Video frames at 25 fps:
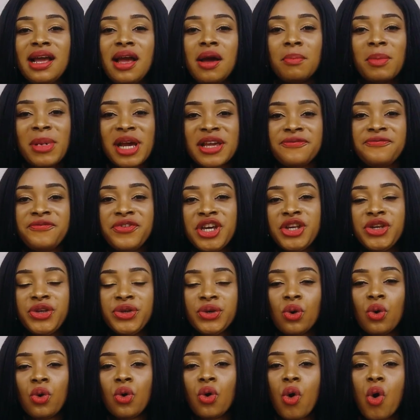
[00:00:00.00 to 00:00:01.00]
my
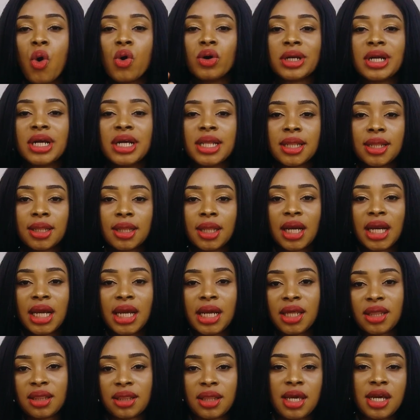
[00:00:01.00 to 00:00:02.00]
video on
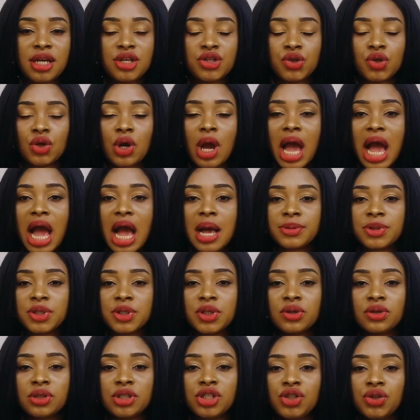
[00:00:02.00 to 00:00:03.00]
3 things you
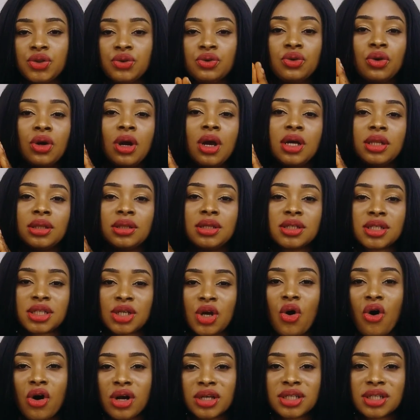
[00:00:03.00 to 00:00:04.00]
absolutely should
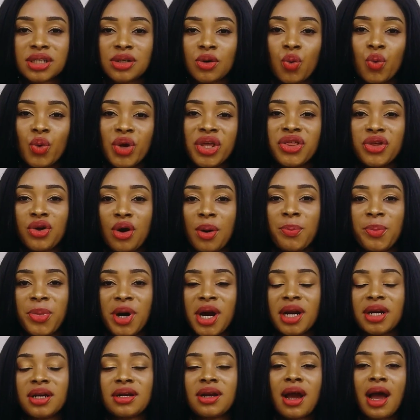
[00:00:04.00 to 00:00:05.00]
discuss with your
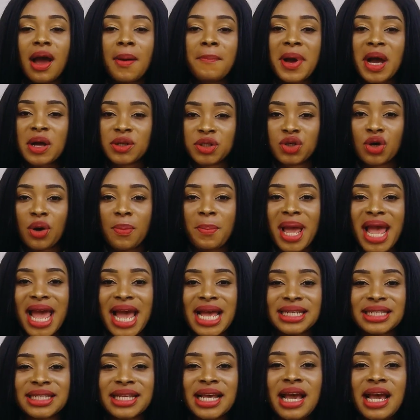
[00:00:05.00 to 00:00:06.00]
partner about your
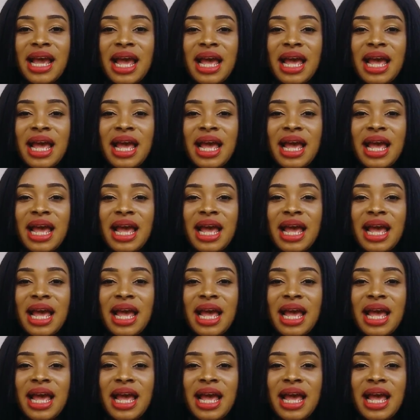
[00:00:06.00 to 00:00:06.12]
past.